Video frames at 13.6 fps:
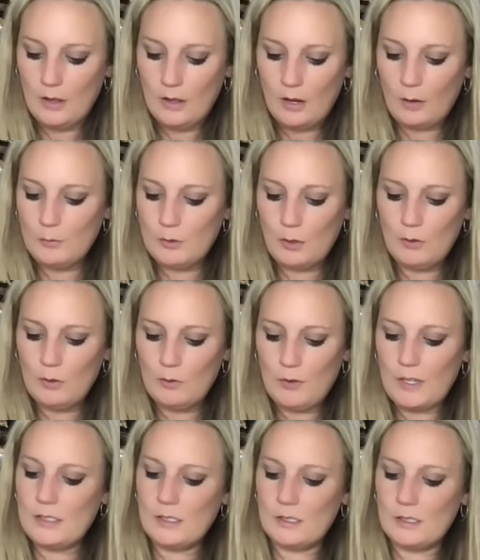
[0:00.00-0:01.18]
Observe the
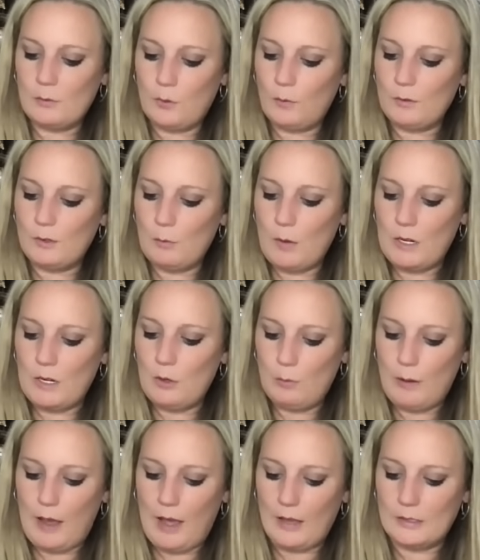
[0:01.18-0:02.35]
faces and forms of many who
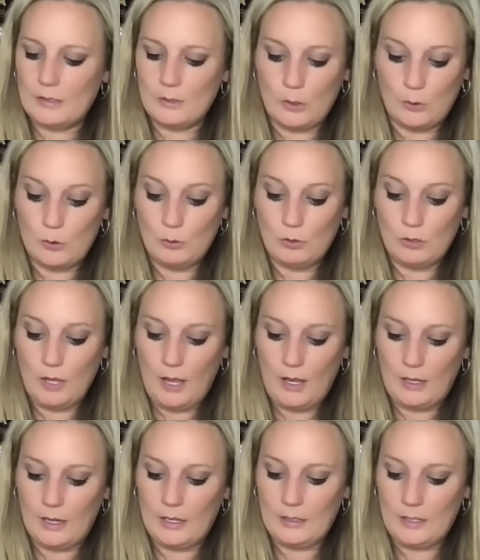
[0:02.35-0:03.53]
pass, no two
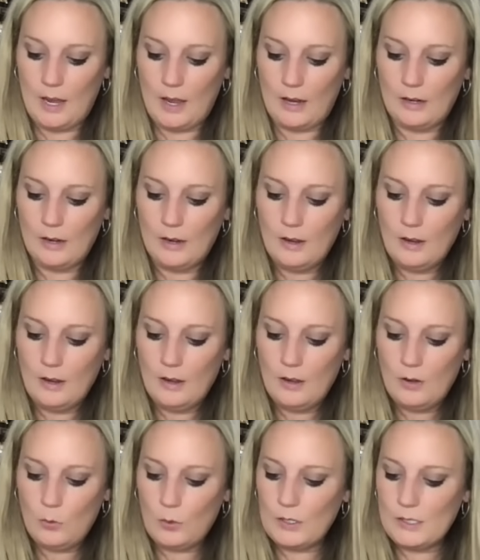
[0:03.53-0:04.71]
alike, and yet,
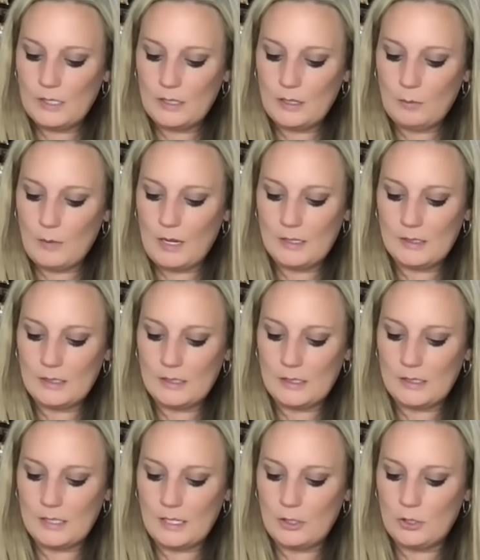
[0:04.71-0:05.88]
what is it that makes the
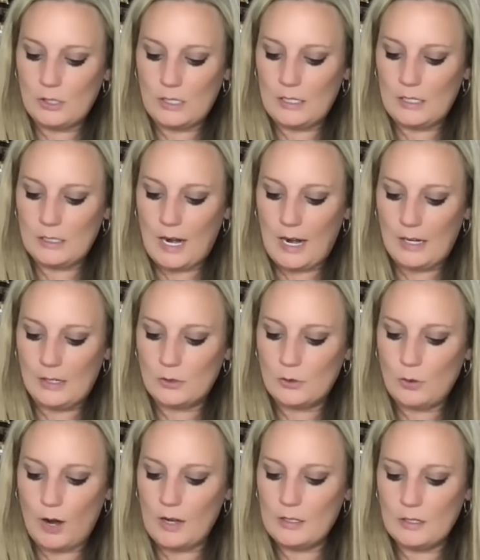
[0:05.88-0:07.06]
distinction in each case?
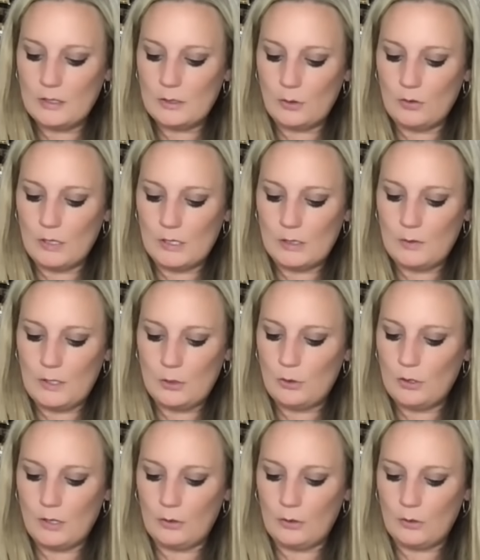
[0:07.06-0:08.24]
Try to discern this feature
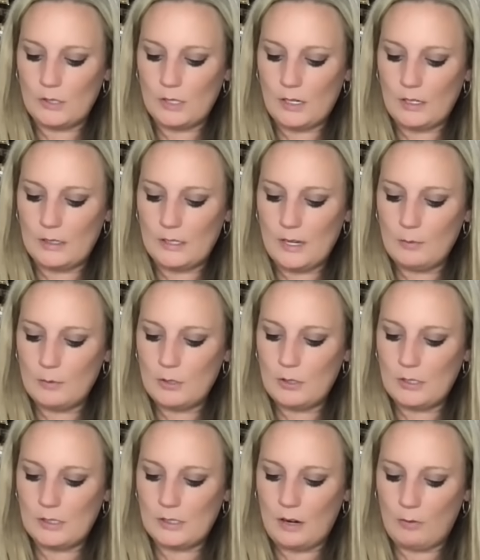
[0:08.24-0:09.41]
in others and attempt to
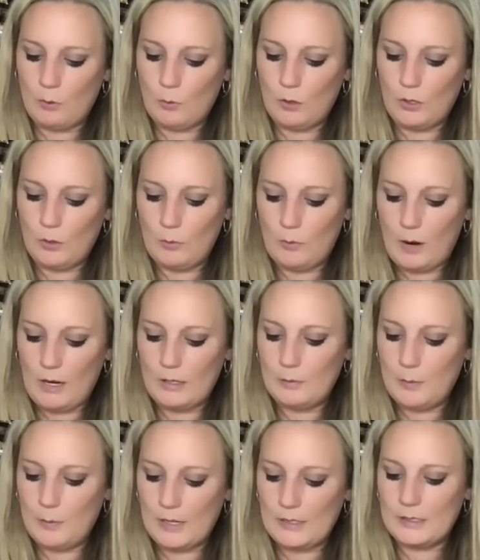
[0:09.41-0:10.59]
discover what you might
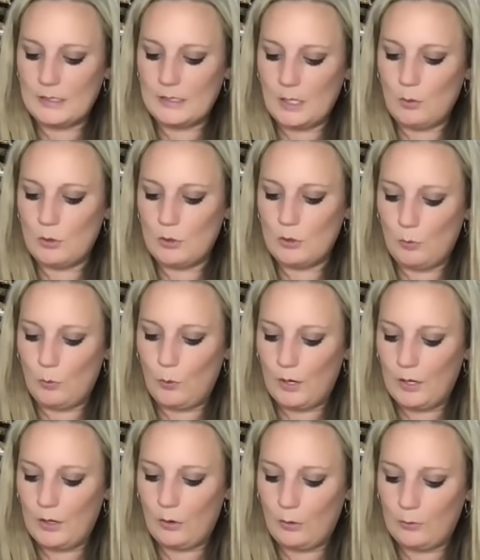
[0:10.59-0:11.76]
best distinguish your boy
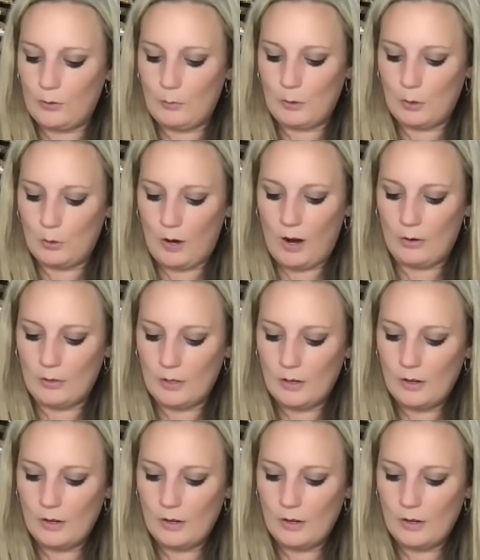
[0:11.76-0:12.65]
and girl from the crowd.